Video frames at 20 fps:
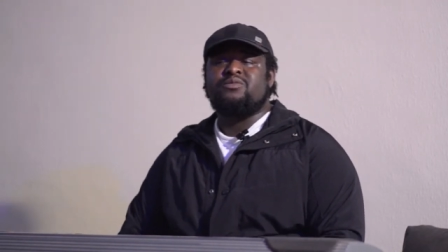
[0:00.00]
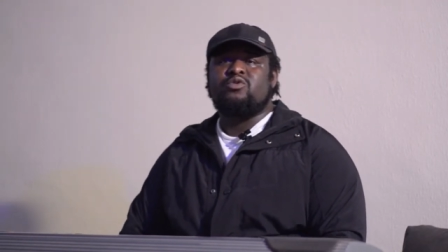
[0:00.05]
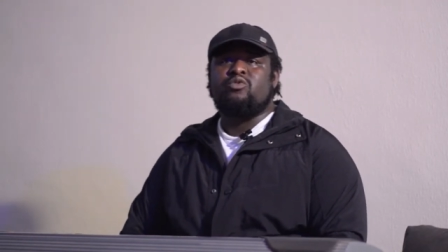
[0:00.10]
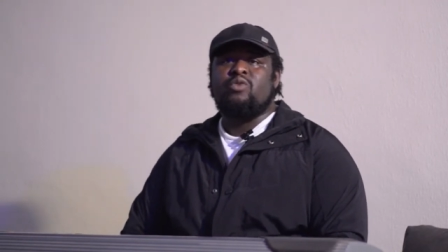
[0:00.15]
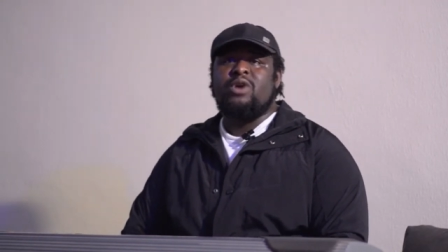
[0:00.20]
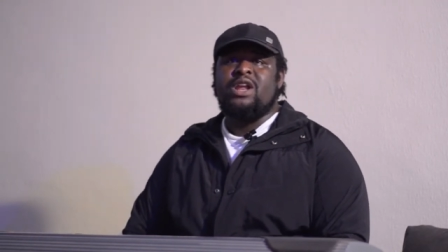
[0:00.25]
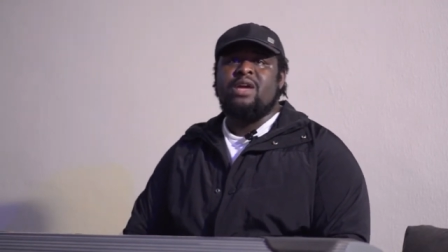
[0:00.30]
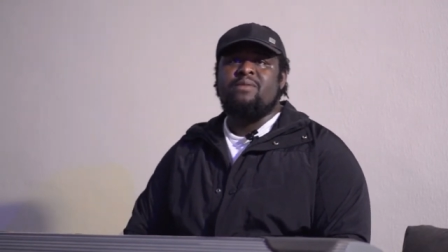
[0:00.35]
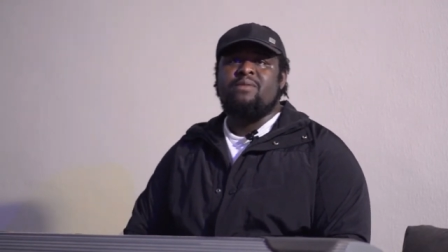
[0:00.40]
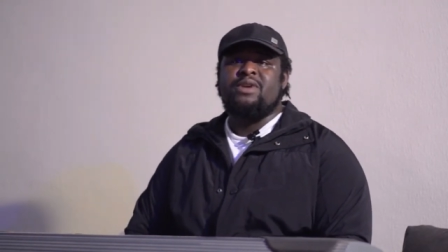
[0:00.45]

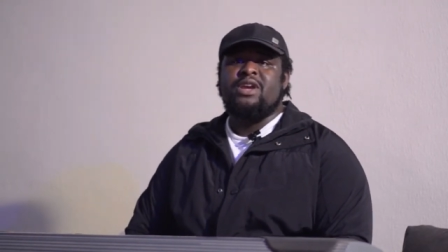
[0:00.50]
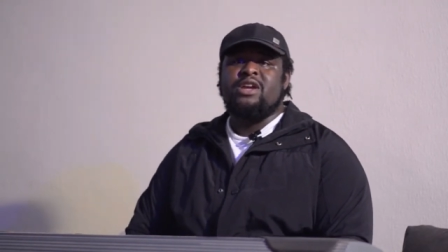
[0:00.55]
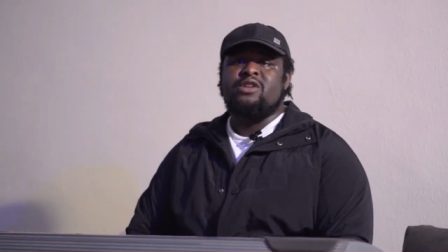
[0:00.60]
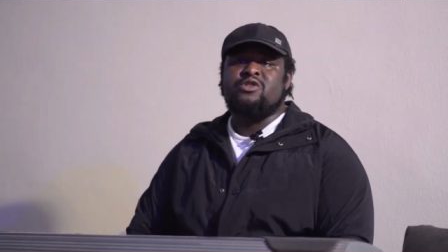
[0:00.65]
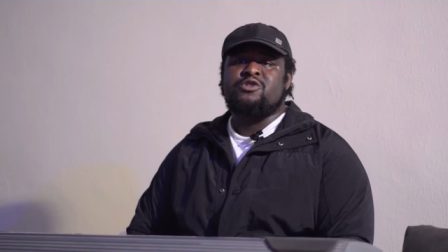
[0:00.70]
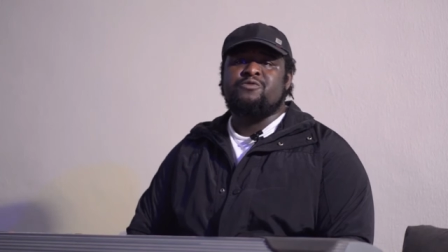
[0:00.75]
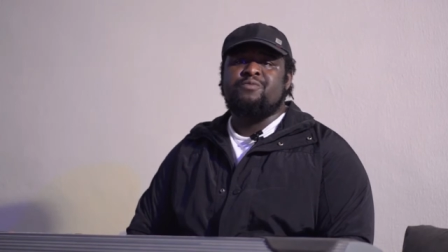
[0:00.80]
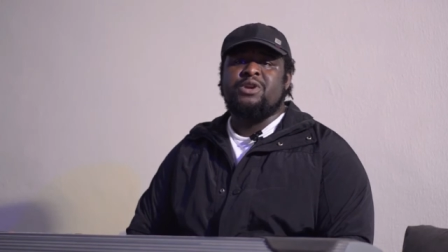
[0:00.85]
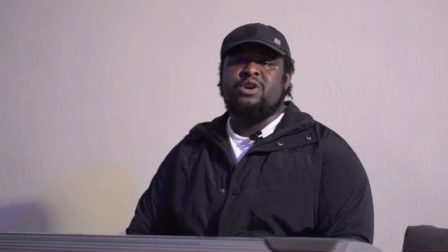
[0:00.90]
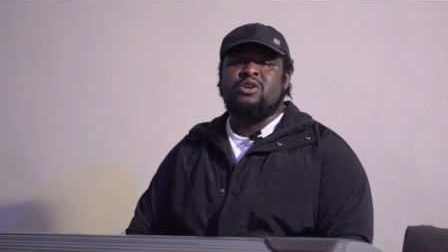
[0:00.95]
when I began
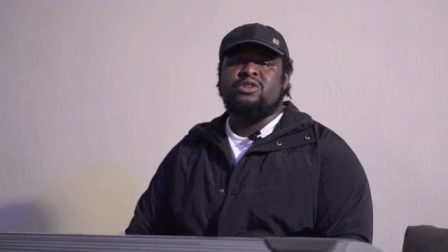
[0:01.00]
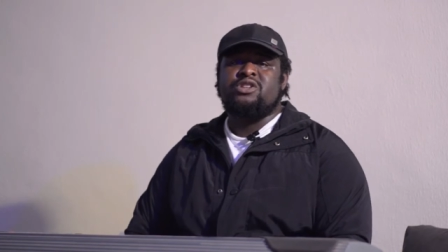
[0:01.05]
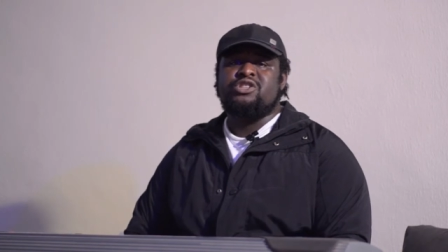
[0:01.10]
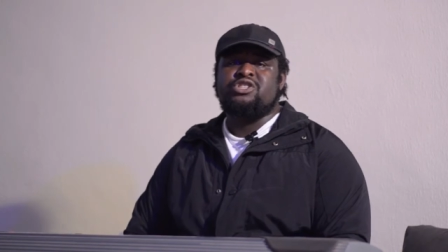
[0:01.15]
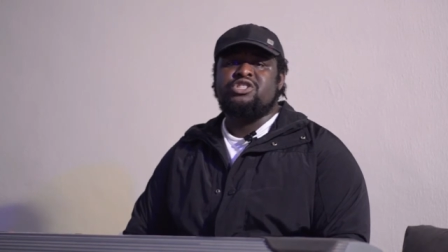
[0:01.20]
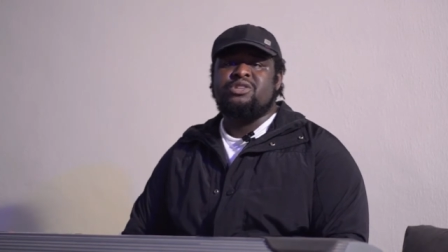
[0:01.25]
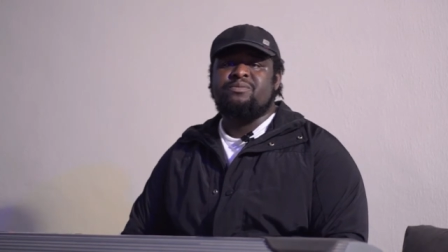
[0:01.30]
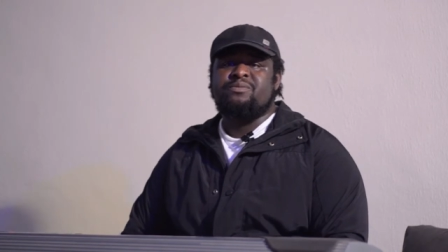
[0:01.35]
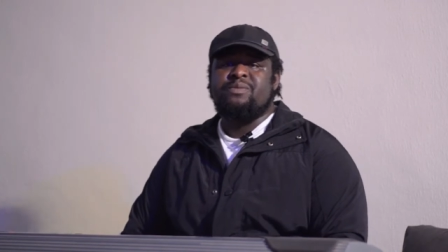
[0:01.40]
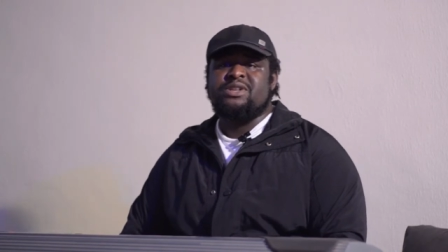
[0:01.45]
to speak on the
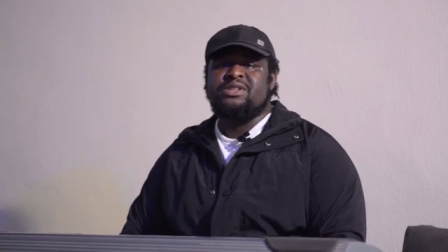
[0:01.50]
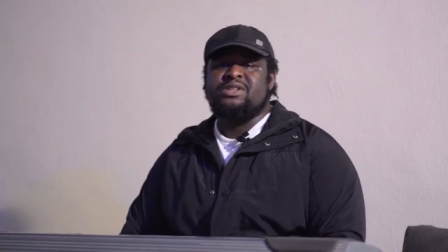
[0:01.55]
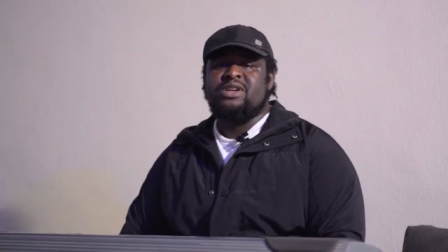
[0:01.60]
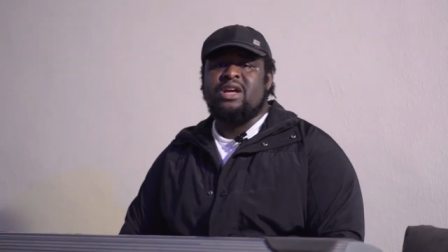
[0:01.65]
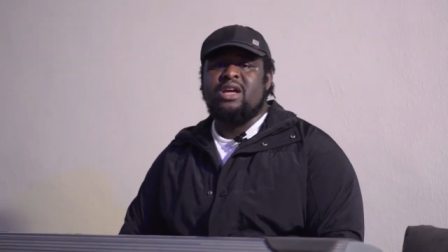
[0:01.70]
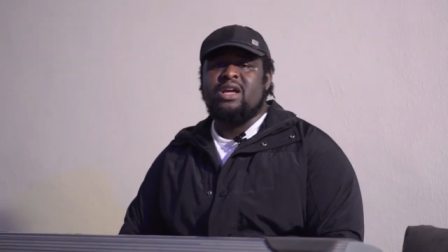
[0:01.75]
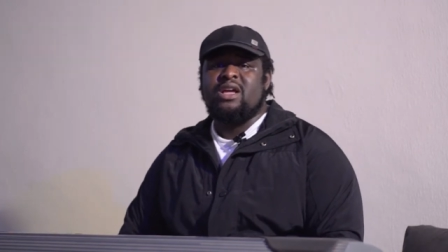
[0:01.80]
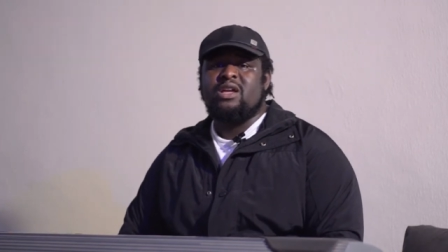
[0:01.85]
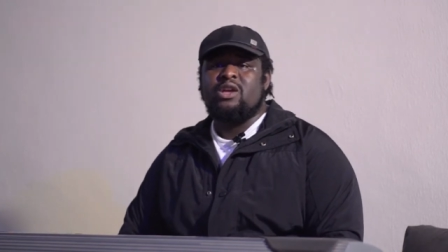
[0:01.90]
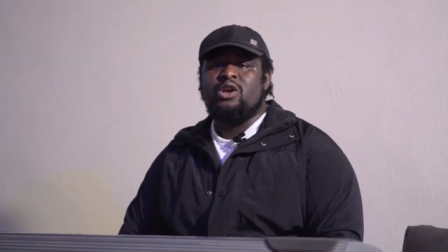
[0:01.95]

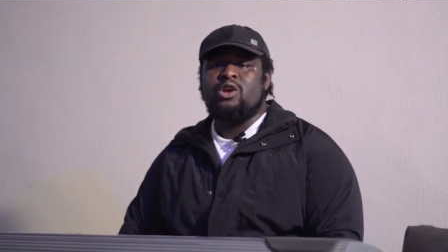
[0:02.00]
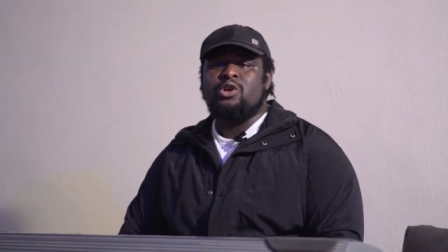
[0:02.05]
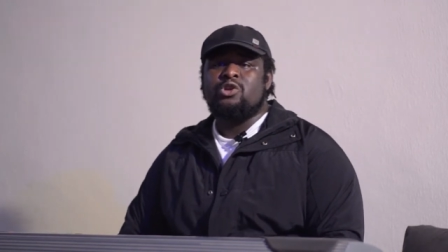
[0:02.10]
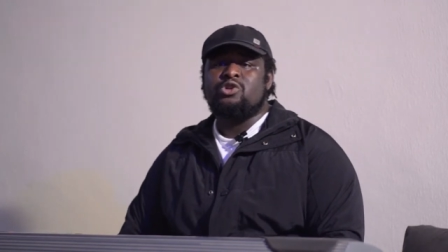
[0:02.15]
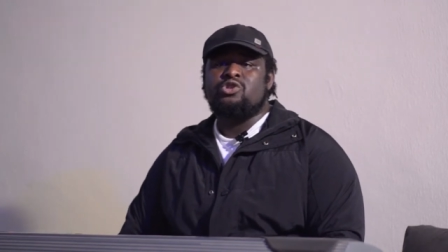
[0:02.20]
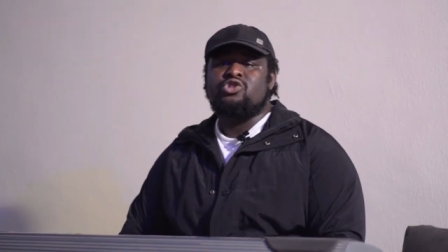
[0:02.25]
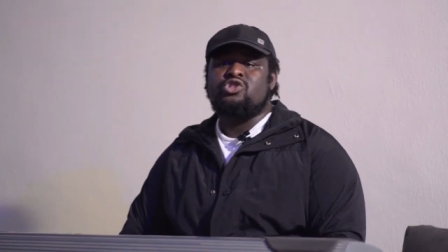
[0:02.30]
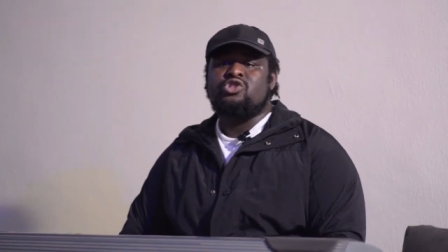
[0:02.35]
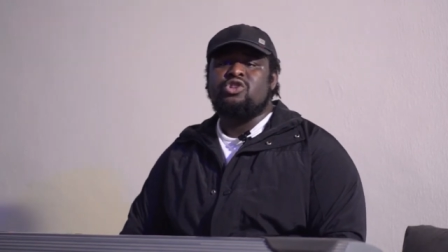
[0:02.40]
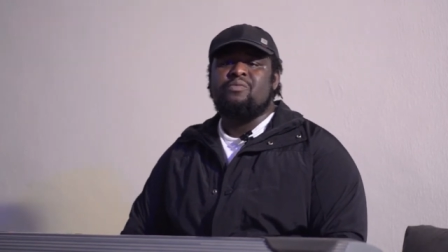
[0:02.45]
Shemitah,
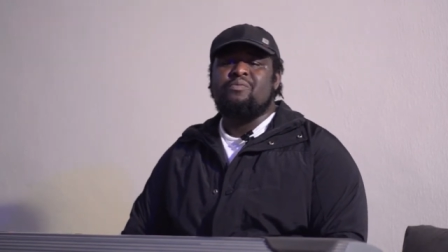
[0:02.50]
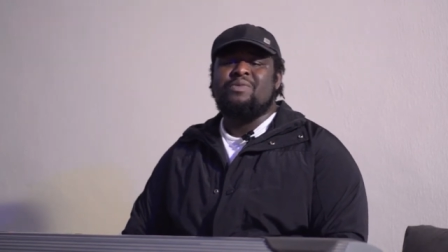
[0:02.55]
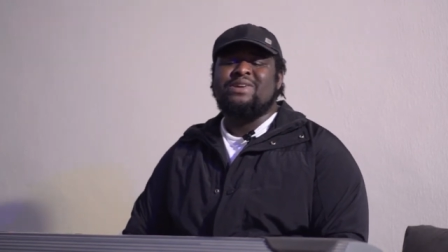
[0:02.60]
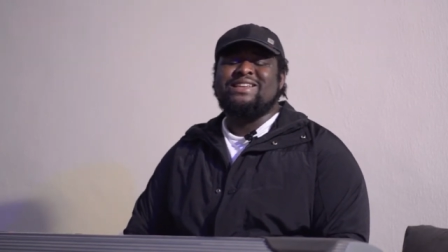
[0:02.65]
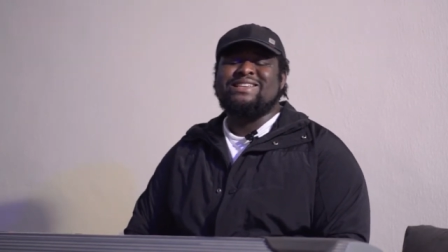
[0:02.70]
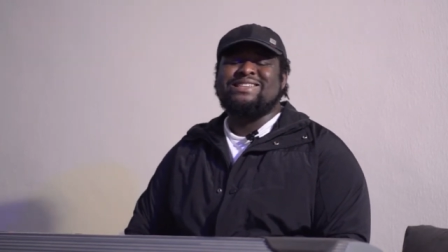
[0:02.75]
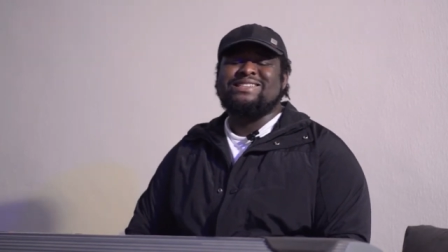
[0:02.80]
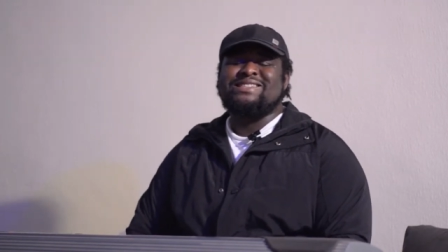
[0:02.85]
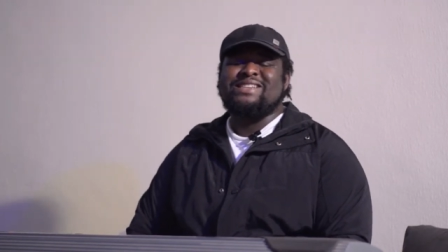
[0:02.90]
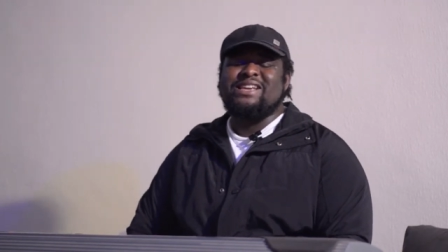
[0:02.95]

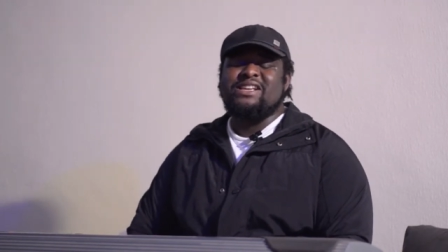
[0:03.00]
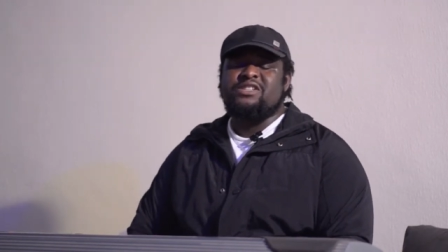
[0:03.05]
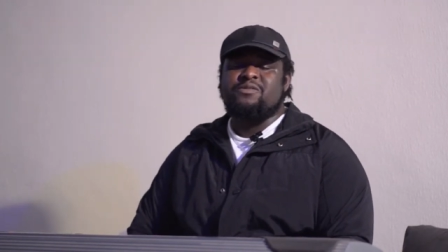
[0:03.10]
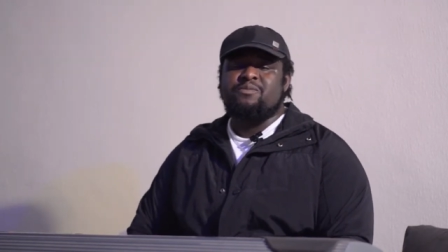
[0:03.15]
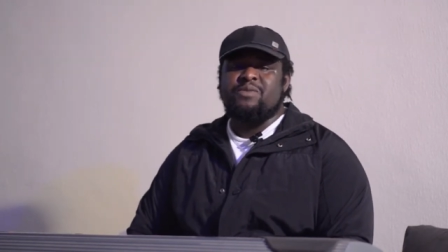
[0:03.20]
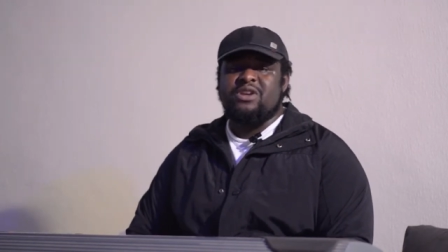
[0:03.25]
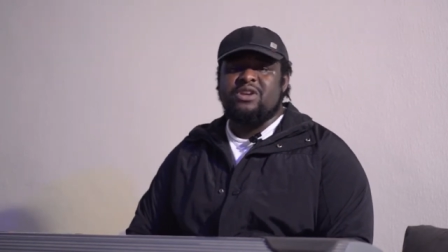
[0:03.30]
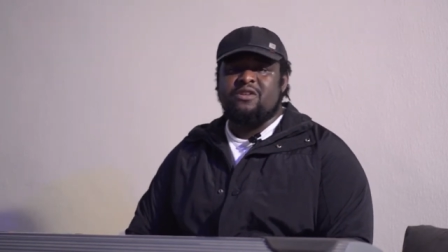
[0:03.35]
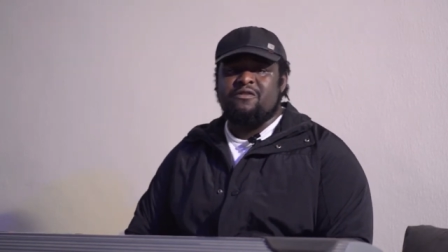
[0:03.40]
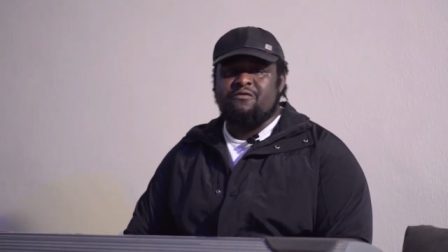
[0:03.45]
somebody sent
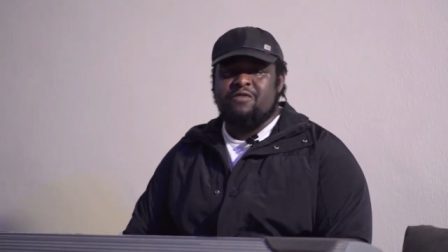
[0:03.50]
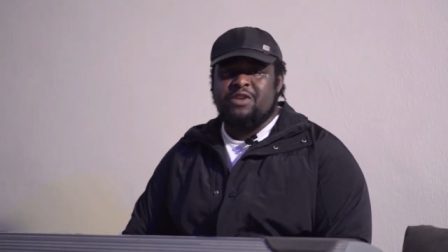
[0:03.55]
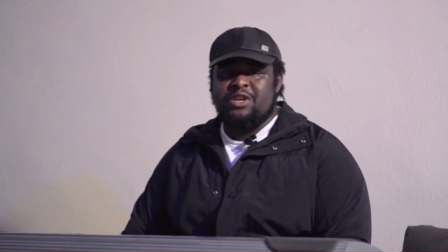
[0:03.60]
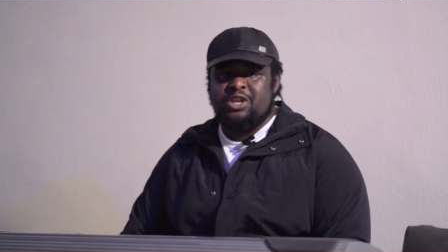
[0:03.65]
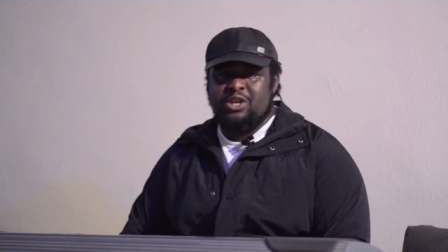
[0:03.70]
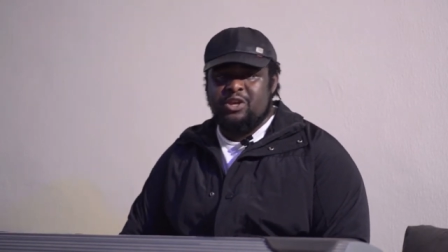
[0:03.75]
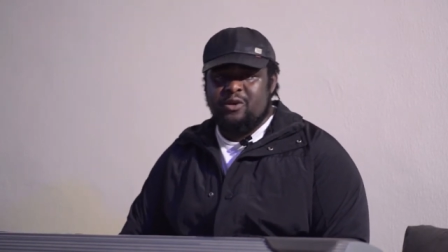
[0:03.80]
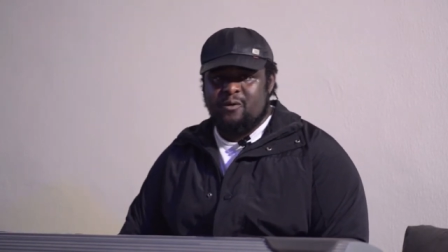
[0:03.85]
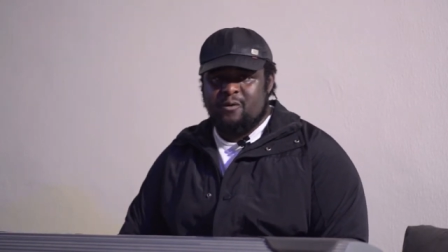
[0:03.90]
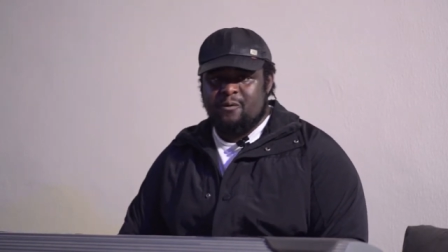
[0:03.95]
me a
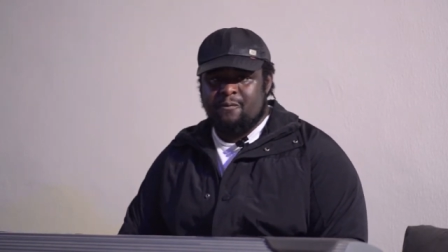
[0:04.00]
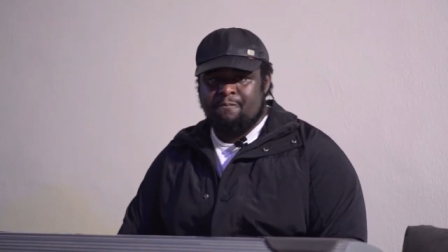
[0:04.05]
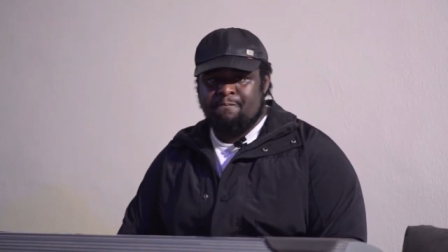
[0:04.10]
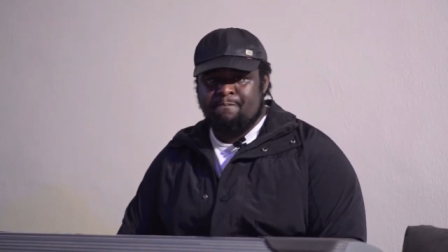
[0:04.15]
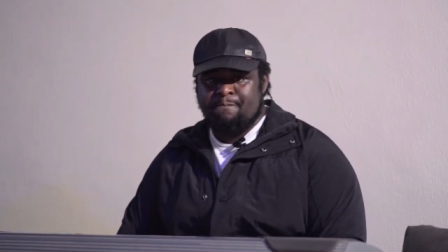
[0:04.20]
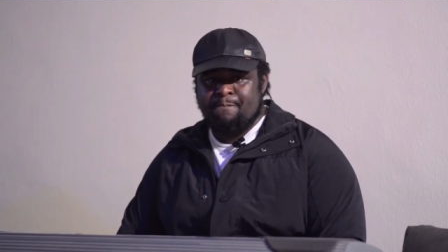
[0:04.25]
video.